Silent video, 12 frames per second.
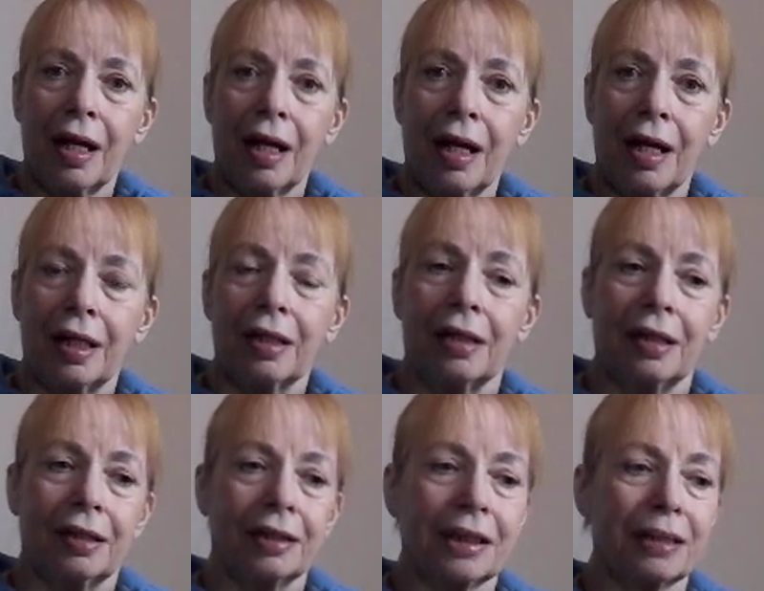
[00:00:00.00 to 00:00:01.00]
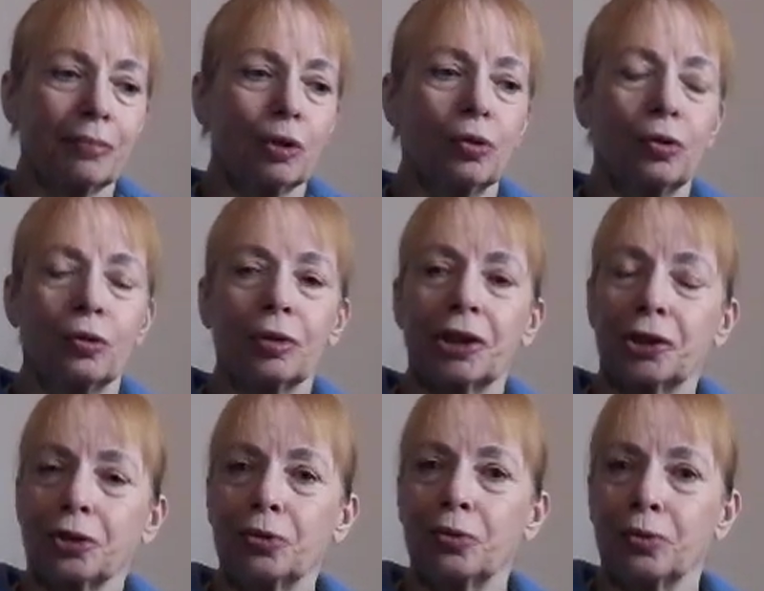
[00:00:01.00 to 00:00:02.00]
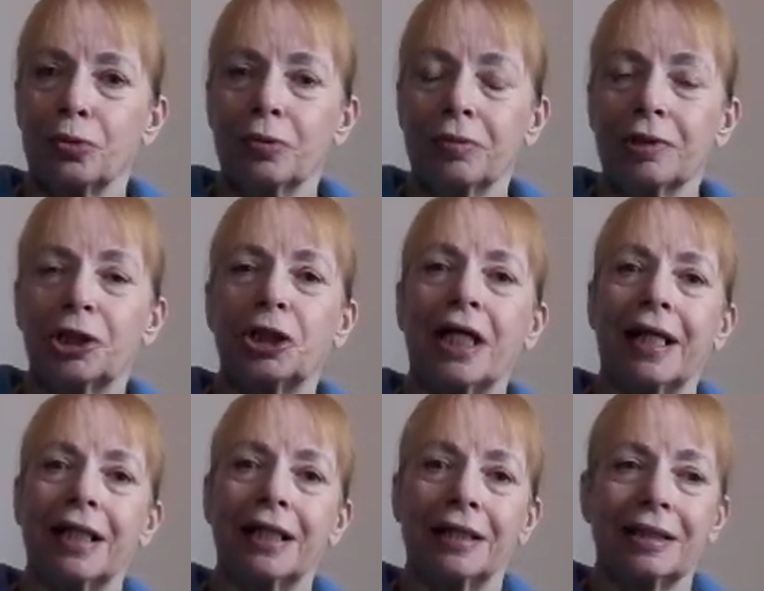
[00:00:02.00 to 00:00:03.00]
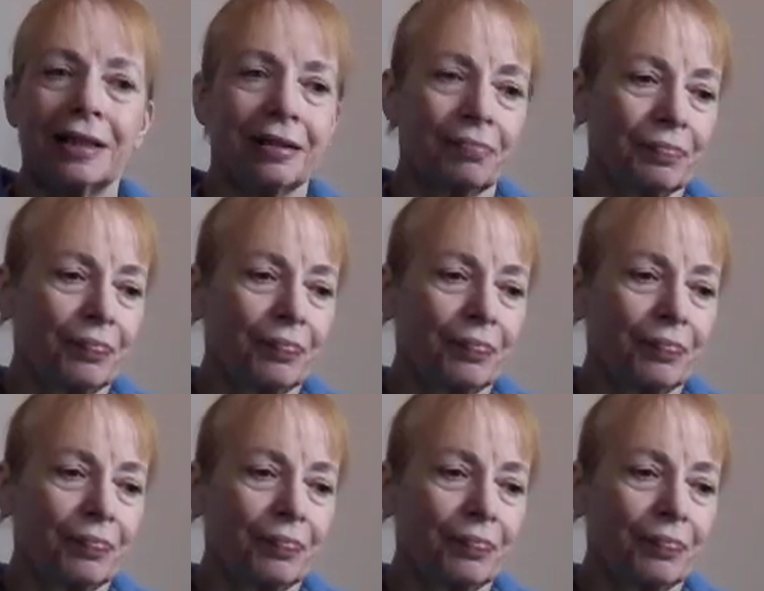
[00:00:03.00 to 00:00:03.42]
a small stool chaise,